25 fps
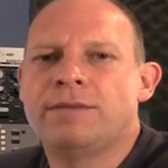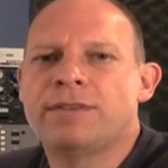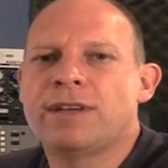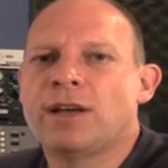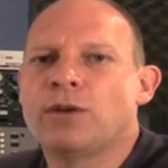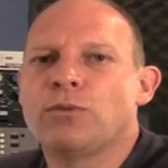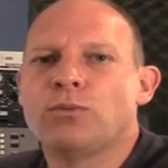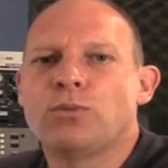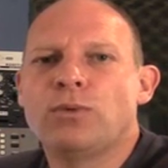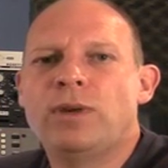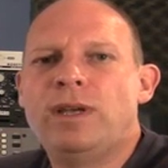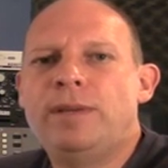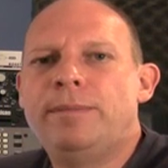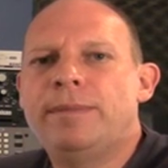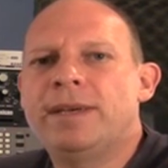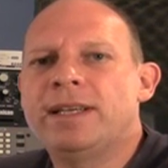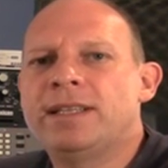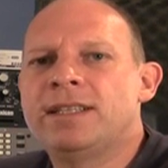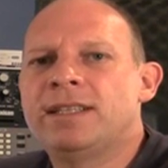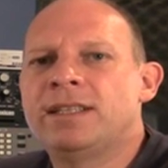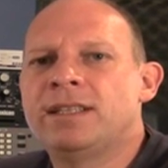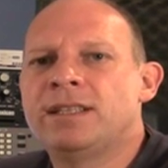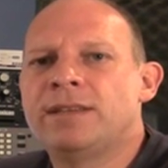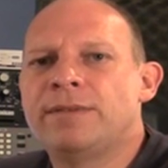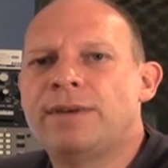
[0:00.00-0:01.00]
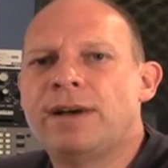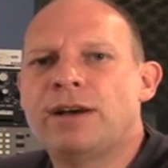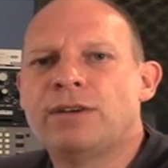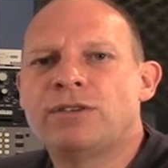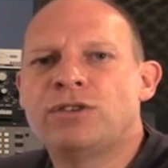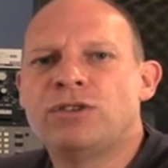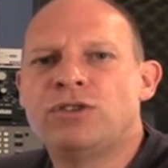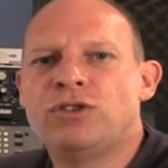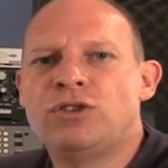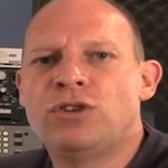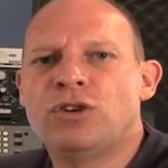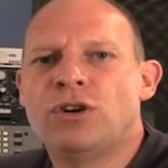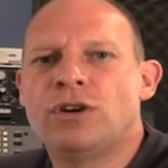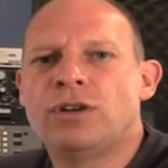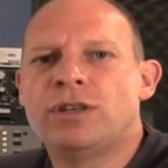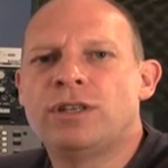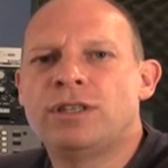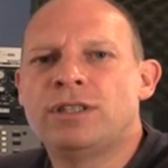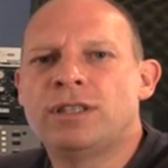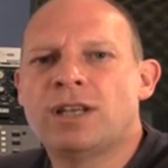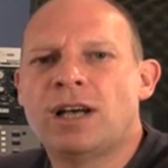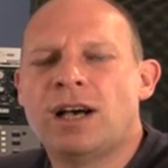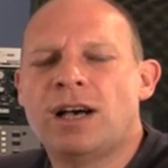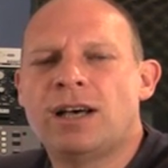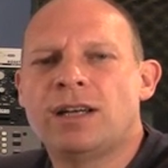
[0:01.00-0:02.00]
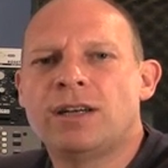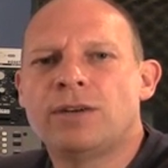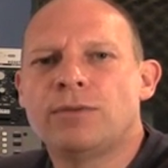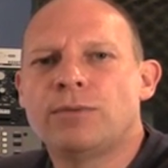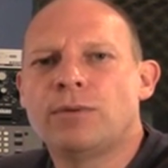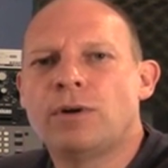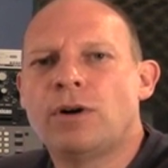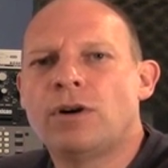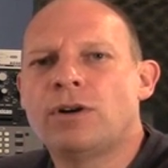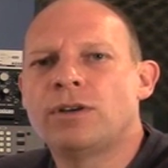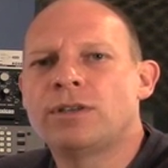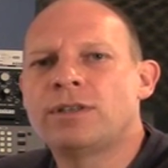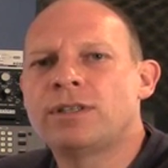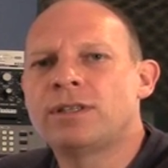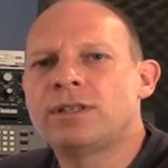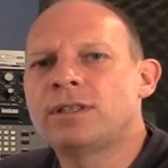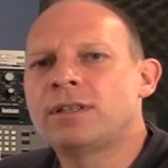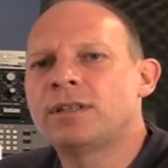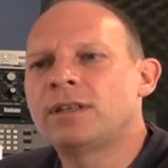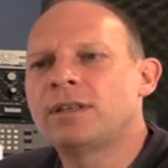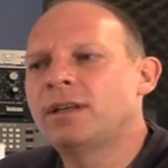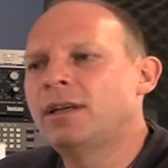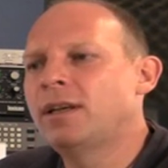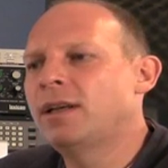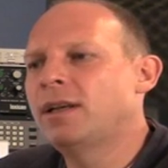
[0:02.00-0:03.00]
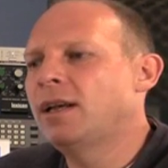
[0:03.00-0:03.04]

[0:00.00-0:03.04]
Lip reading: done remixes of Elton John and Diana Ross,